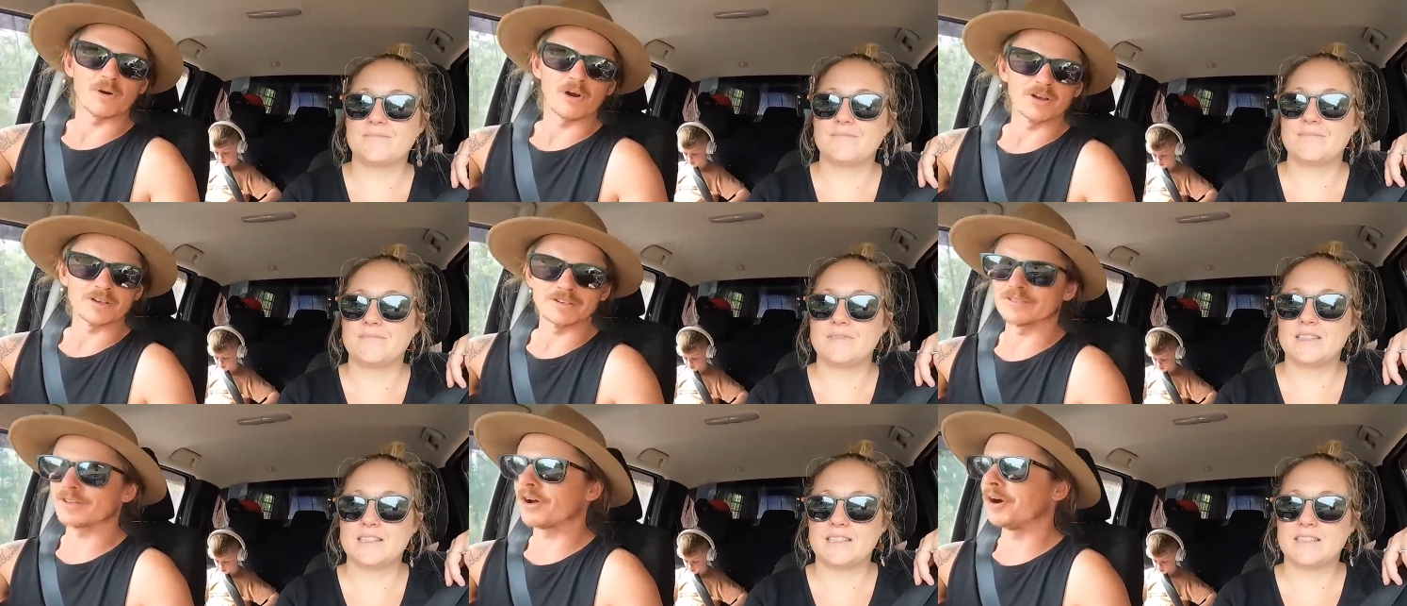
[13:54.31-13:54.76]

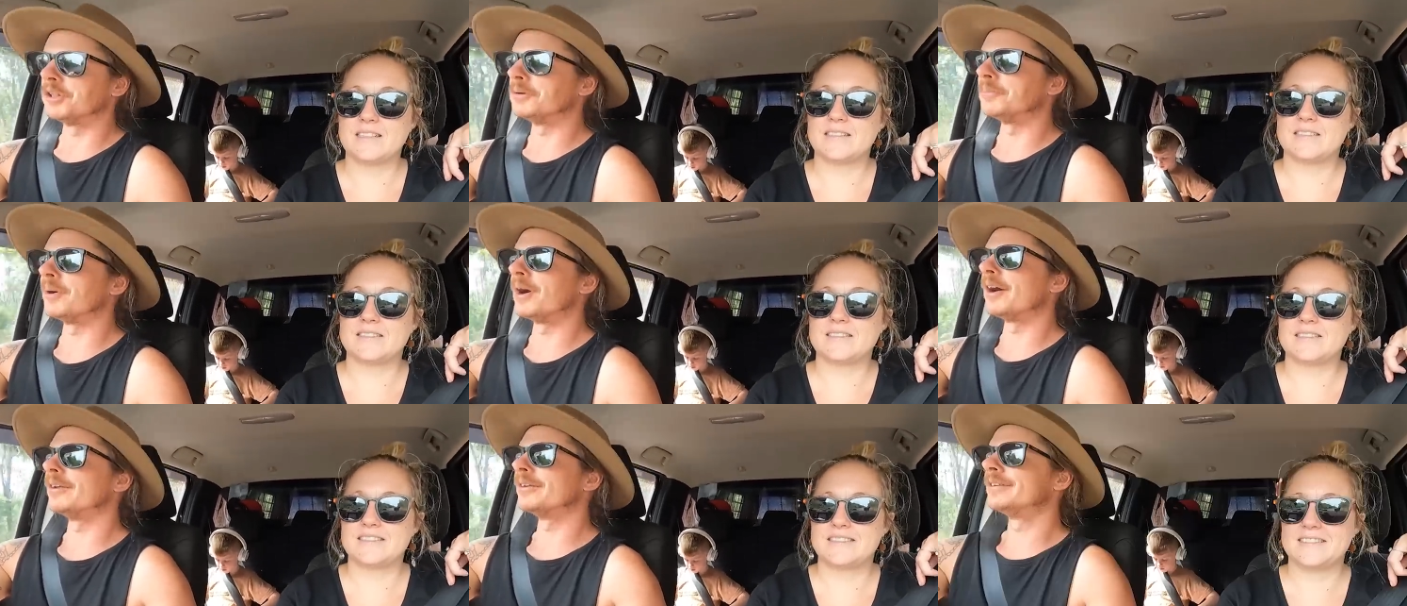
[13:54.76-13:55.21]
Speaker 1: broke his
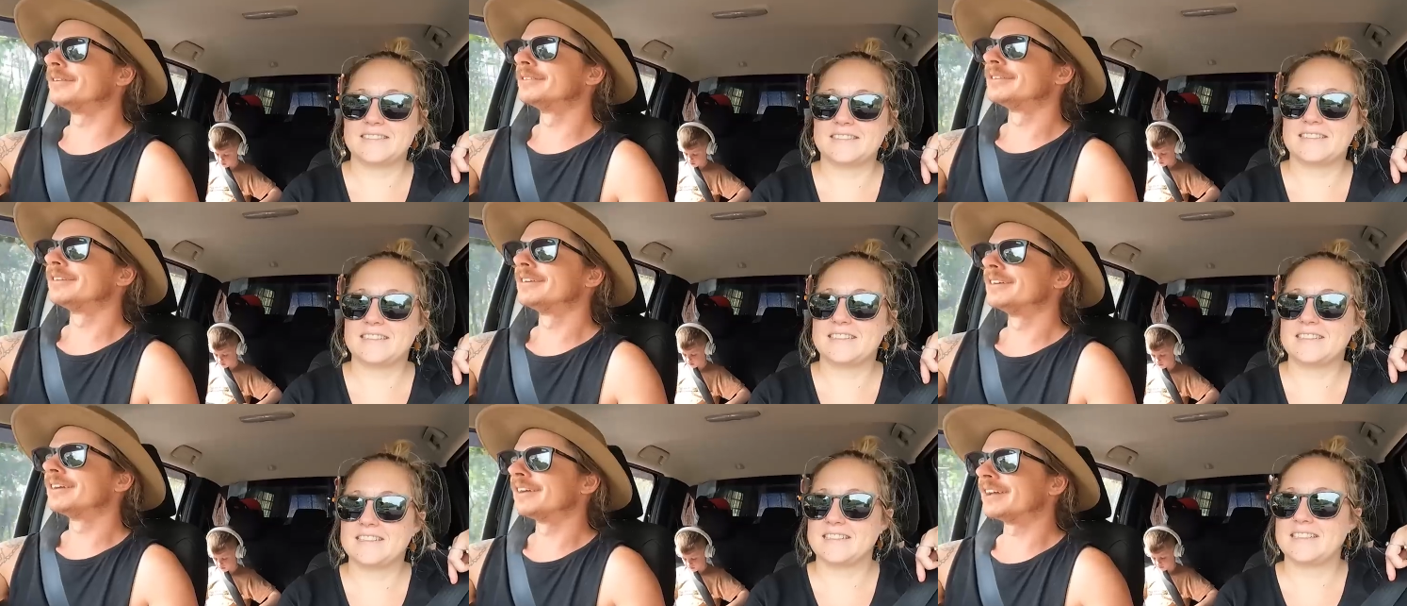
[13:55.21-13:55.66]

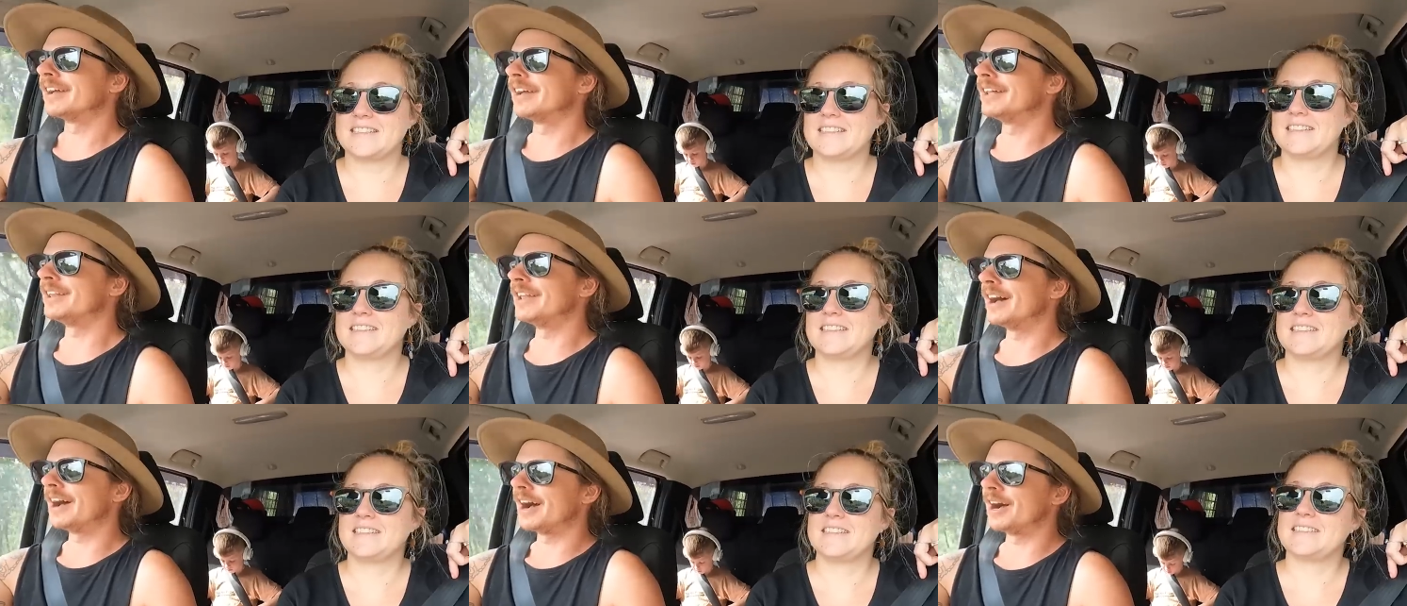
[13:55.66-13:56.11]
collarbone,
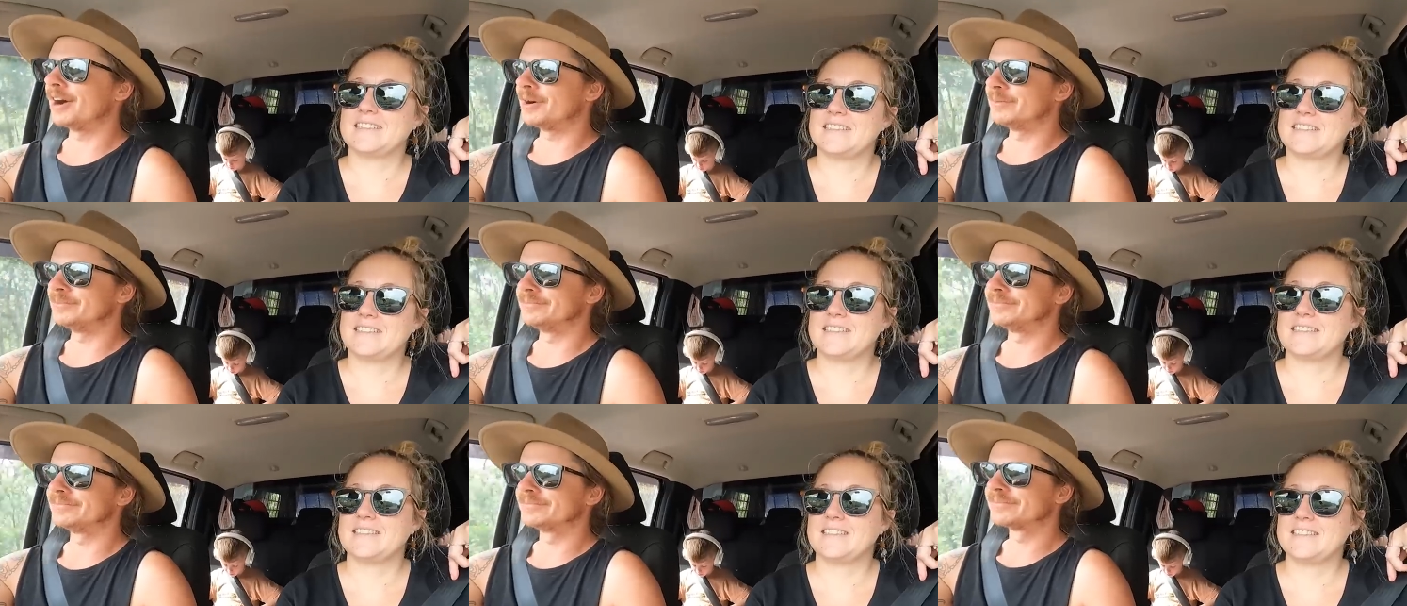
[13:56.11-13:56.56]
and
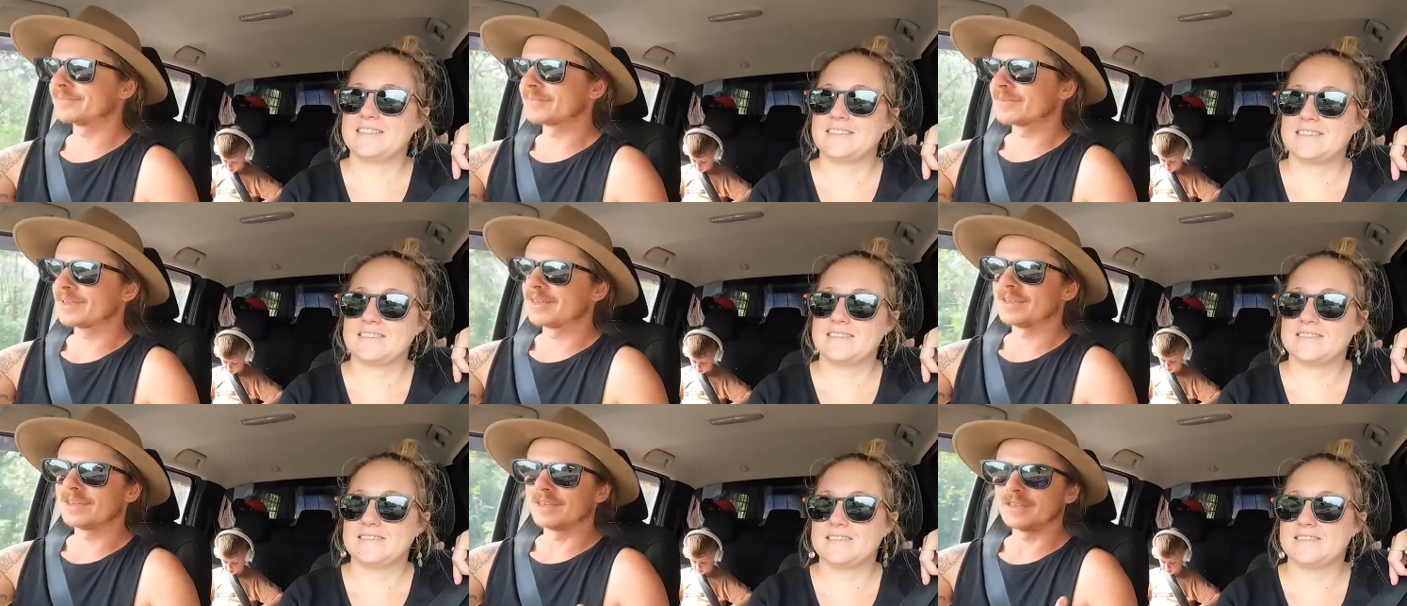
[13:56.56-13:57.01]

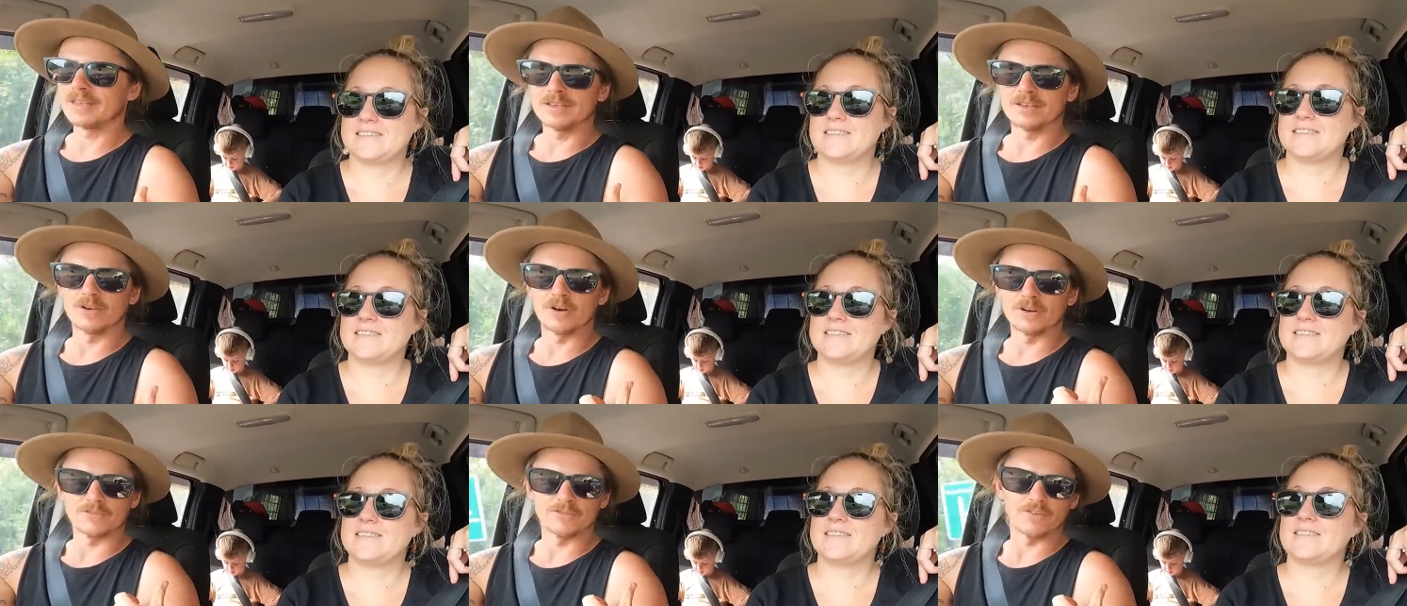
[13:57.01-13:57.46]

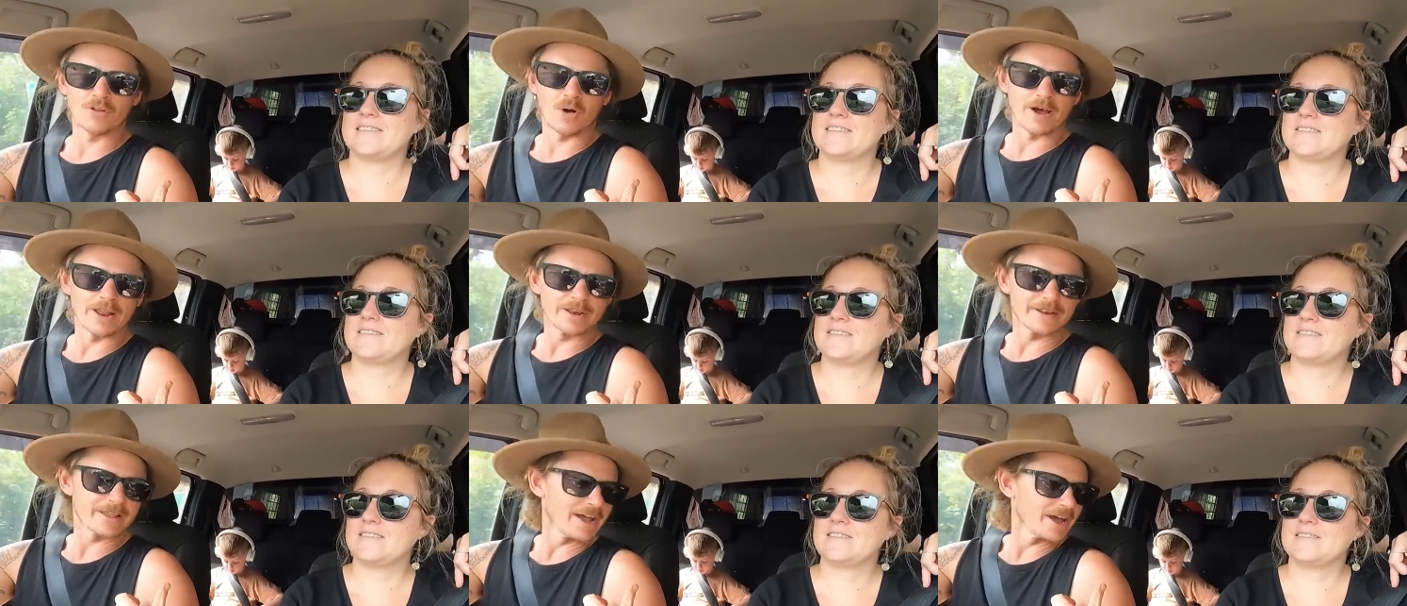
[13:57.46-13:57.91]
um, got a
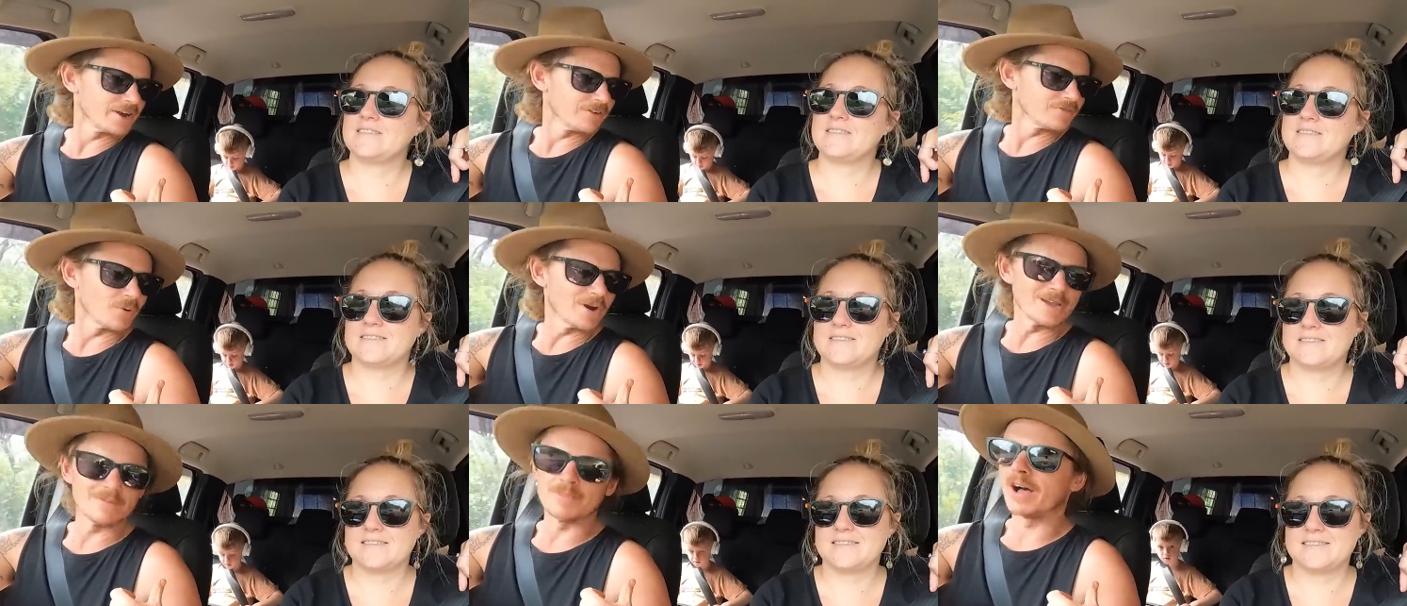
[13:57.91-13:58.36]
flight out
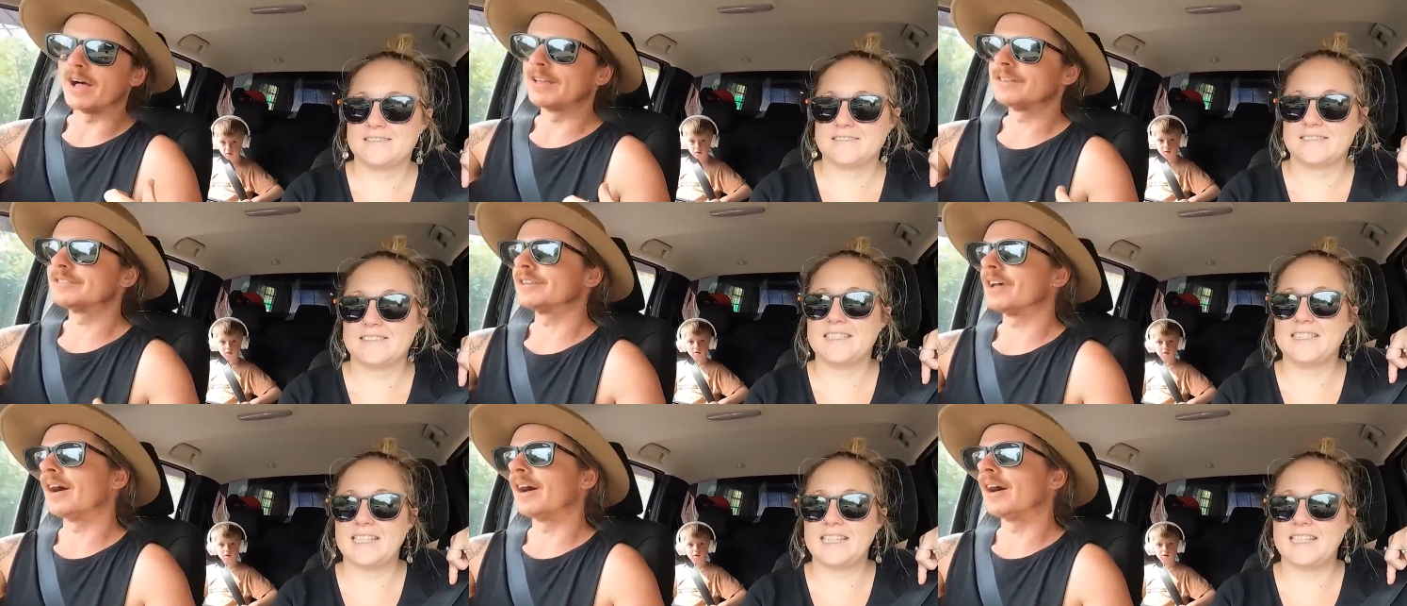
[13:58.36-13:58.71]
of Weipa.